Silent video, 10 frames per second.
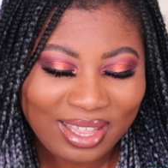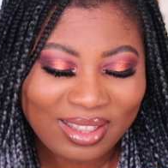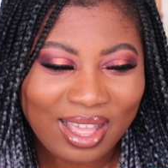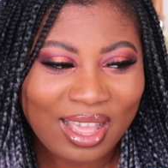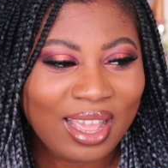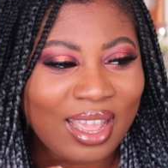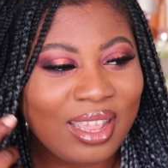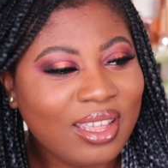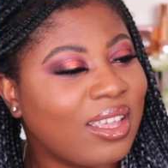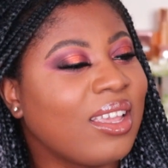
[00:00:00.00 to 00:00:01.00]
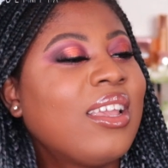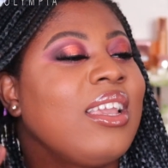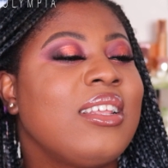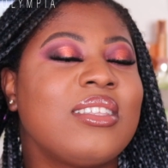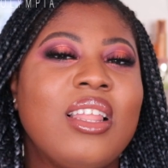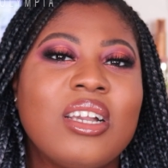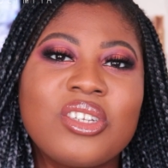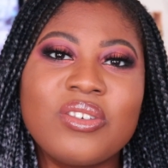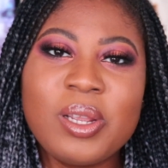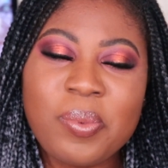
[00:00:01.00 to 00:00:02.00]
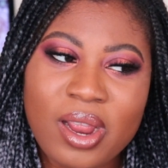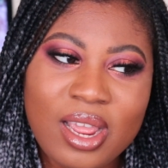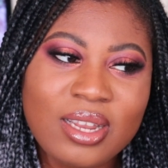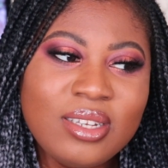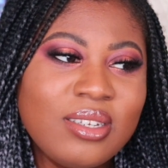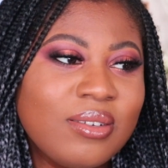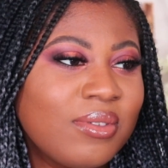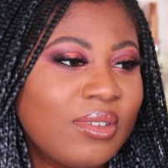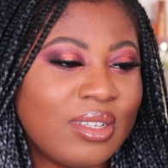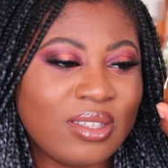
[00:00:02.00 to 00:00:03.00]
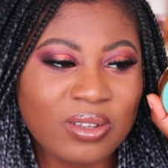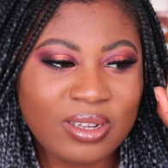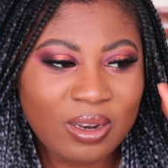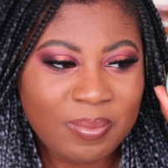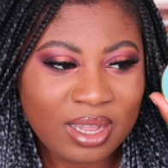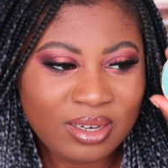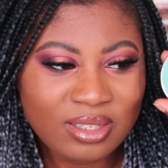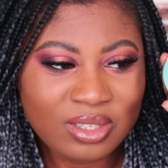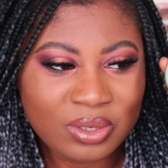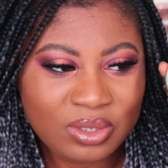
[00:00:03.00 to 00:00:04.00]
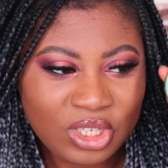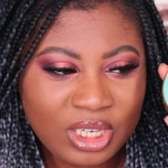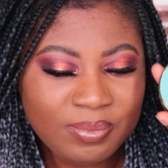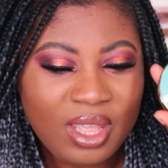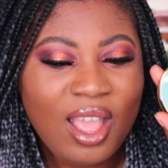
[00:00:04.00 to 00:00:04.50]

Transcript: Like, it is a luxury brand. There's no doubt about it. It's Gucci.